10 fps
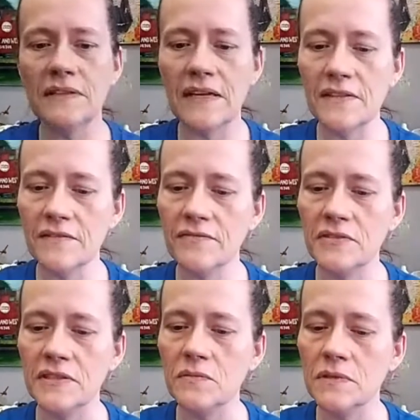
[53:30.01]
like the
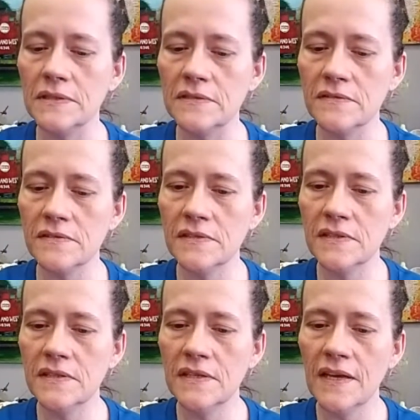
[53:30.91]
footed ones.
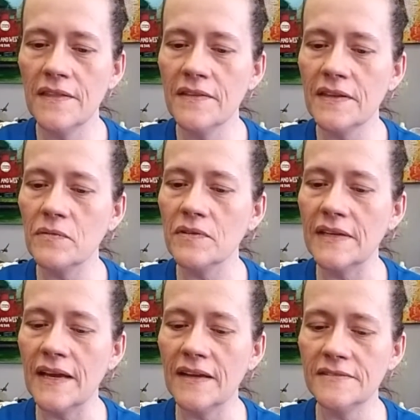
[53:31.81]
I think that
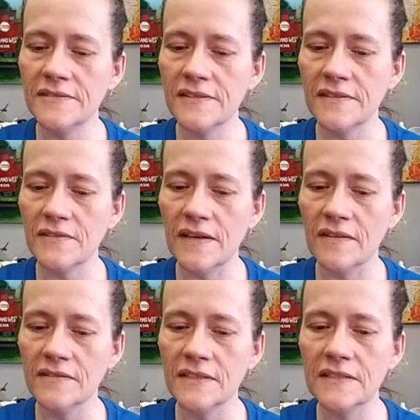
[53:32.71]
really adds to their
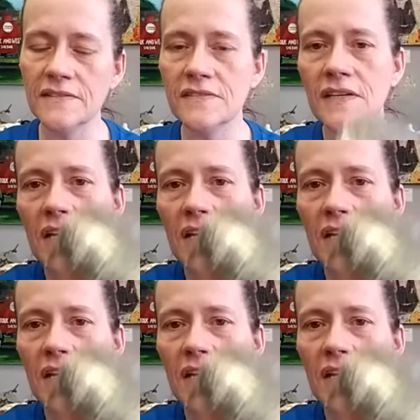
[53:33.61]
elegance.